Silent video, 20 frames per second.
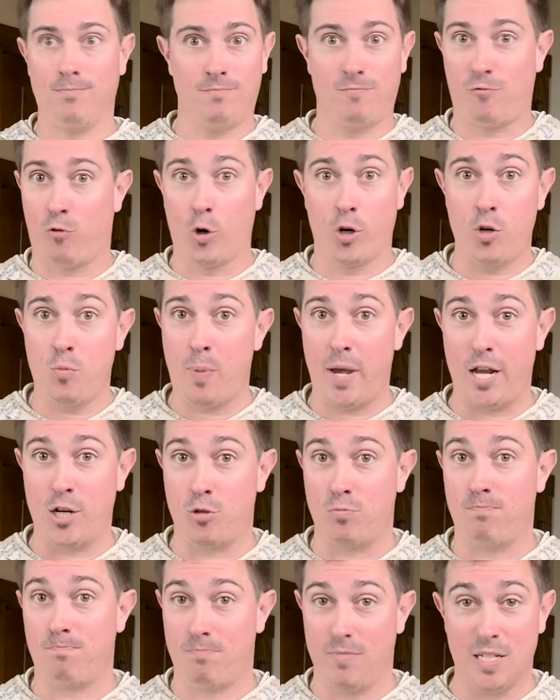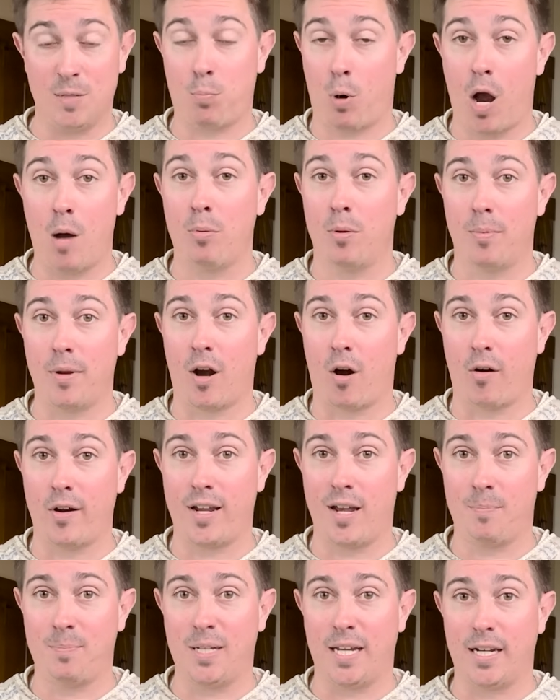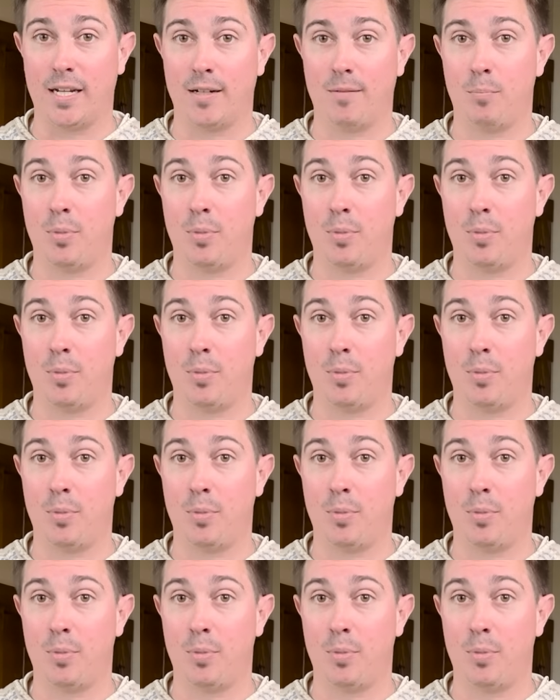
For You page is probably already updated,